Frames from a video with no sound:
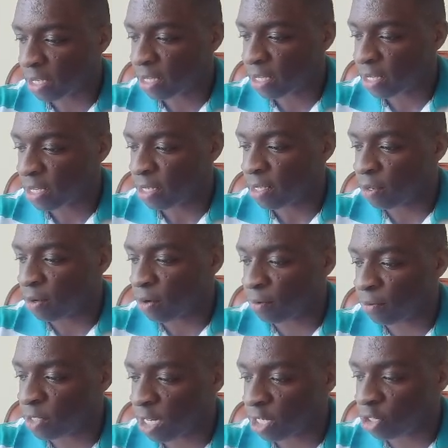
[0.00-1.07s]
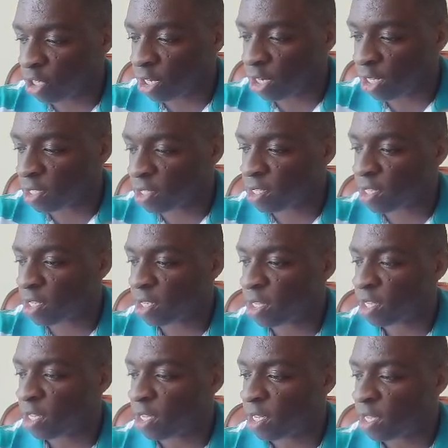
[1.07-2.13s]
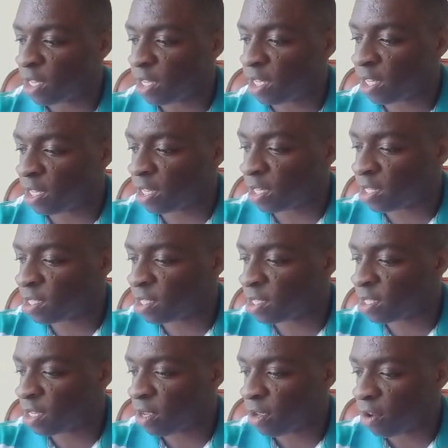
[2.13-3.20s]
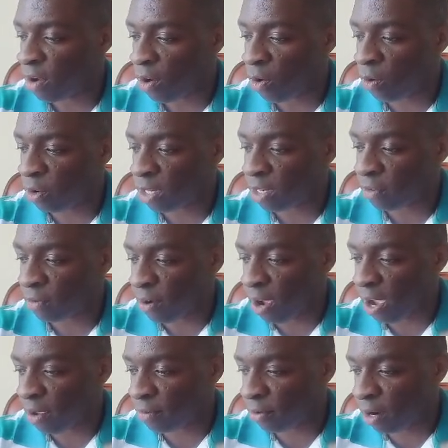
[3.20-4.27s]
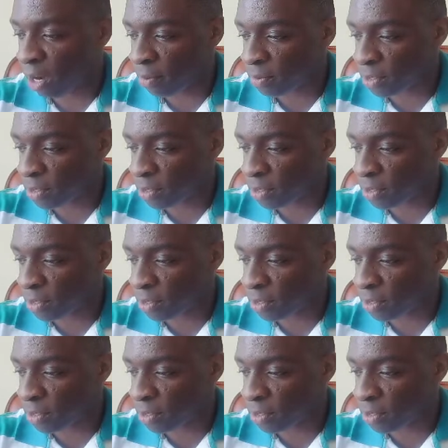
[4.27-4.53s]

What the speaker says: of 10 shillings is only 5 grams.